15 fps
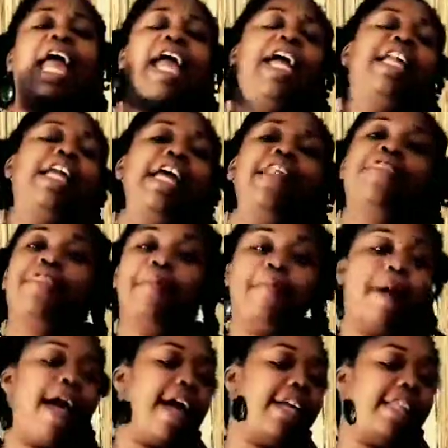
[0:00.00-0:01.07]
and in the
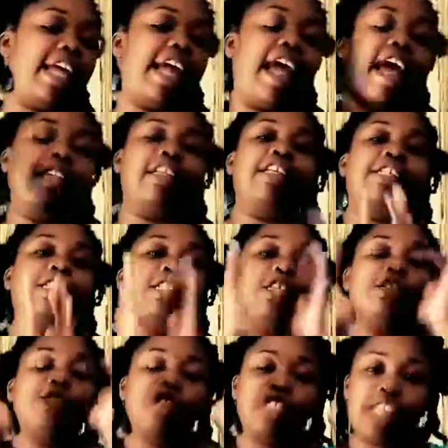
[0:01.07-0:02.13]
back they had this
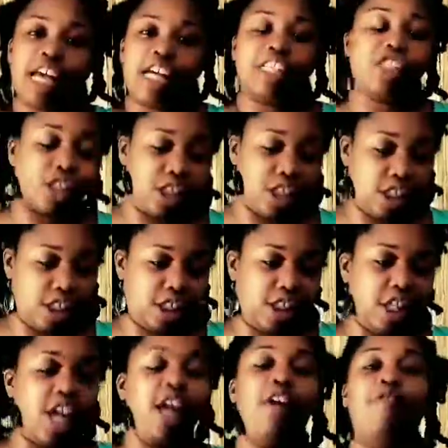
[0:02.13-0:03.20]
little section